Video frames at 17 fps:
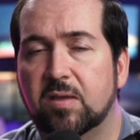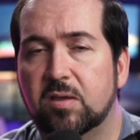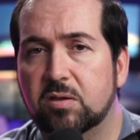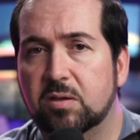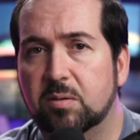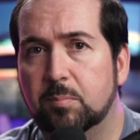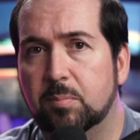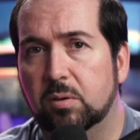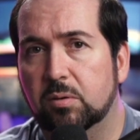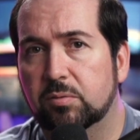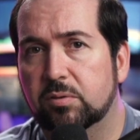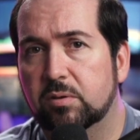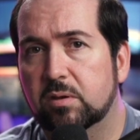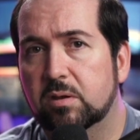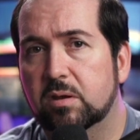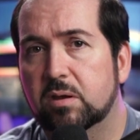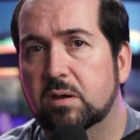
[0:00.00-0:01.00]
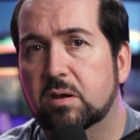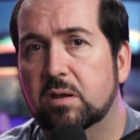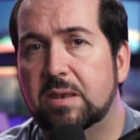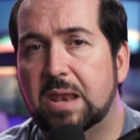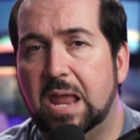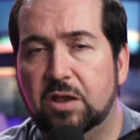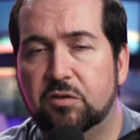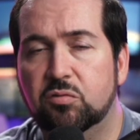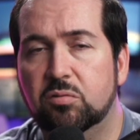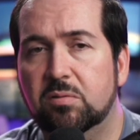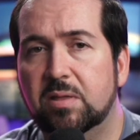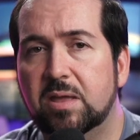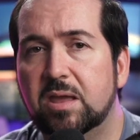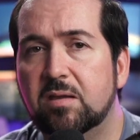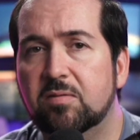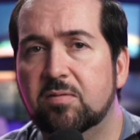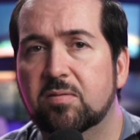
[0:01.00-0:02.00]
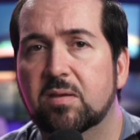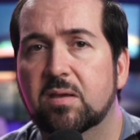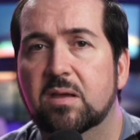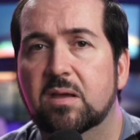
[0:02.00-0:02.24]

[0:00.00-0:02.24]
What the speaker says: you can build. Natural links.